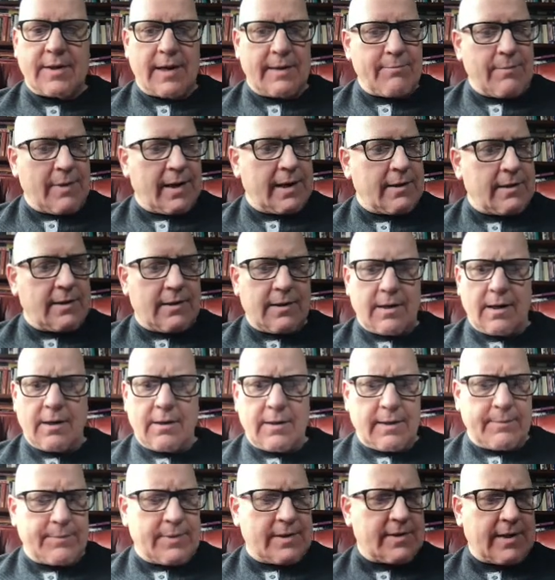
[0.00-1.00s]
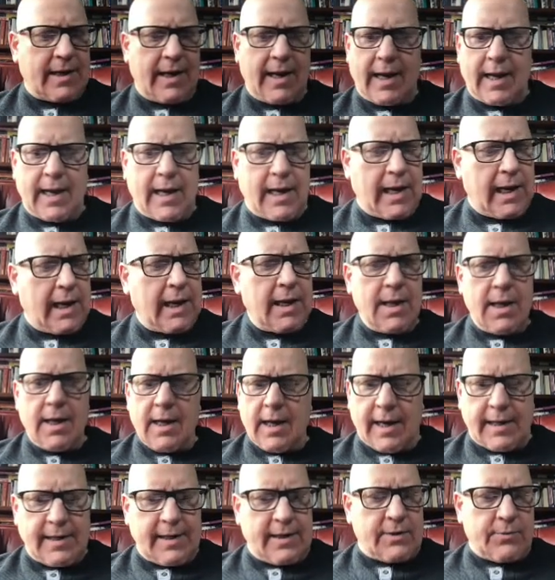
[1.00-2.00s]
might call up and say, hey,
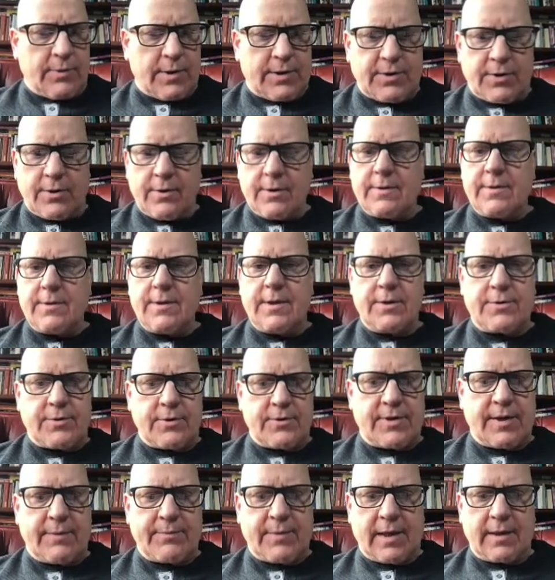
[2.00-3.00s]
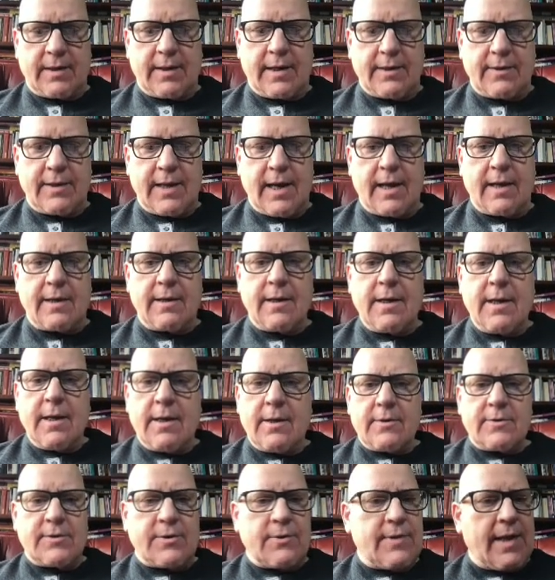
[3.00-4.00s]
I need to return this or something like that.
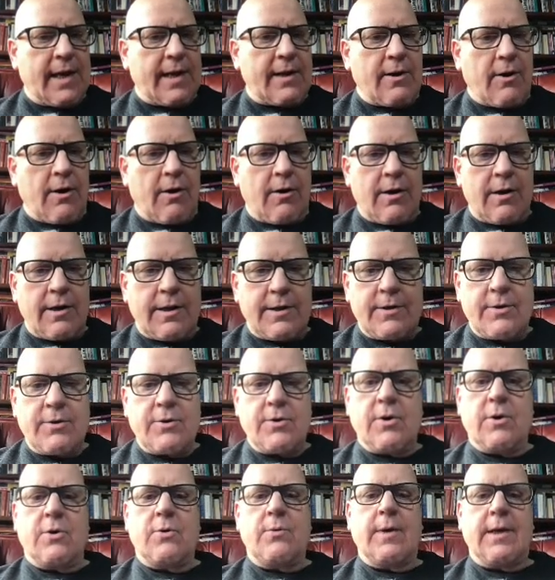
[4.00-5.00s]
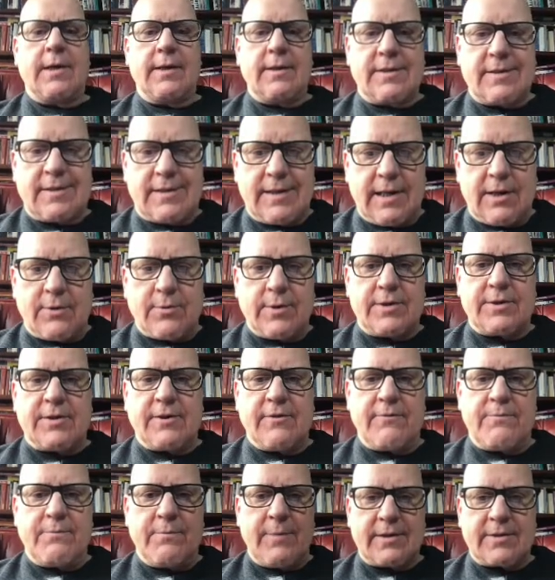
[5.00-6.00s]
So that ongoing sequence of
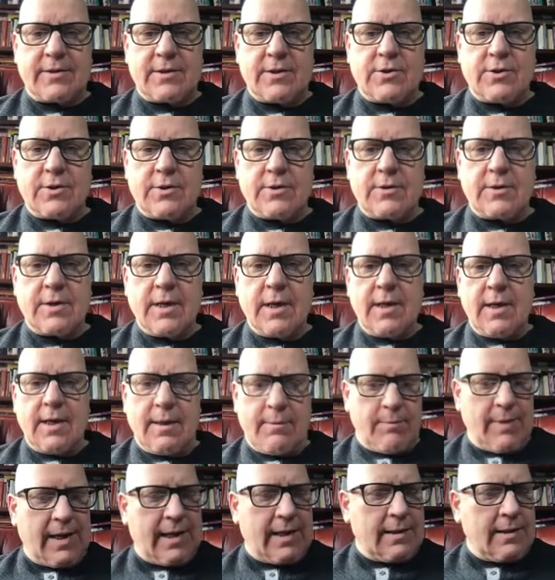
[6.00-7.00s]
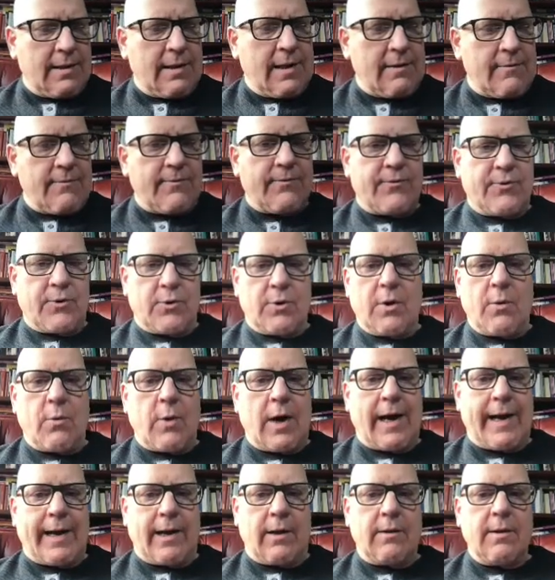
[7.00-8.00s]
messages may live for a
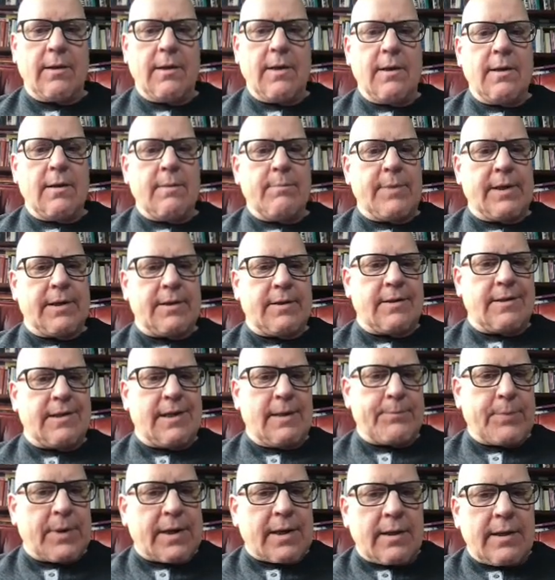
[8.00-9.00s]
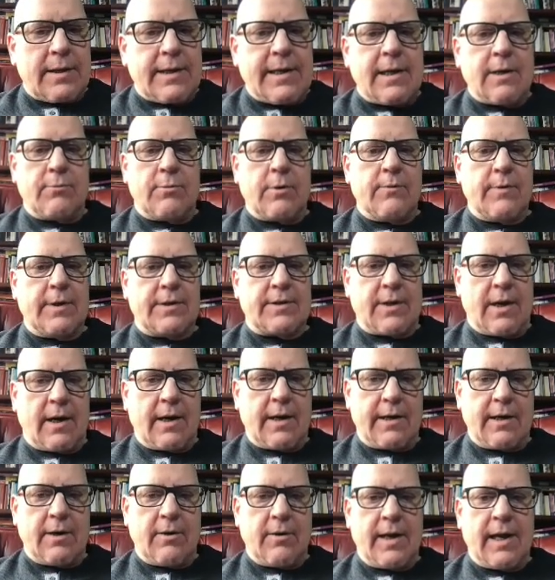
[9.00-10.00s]
while, but typically it will
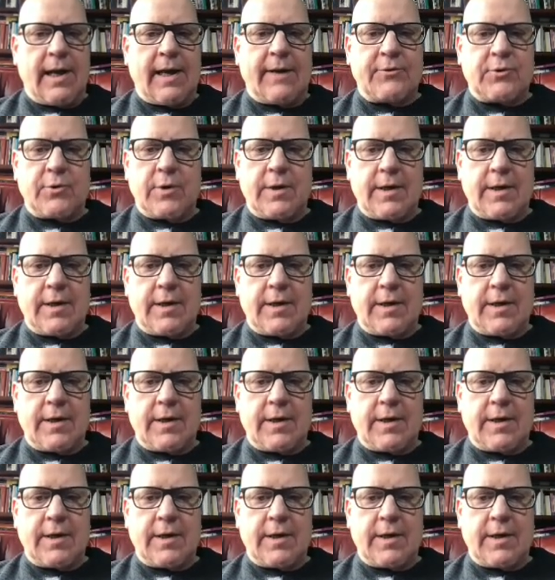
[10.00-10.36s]
retire after an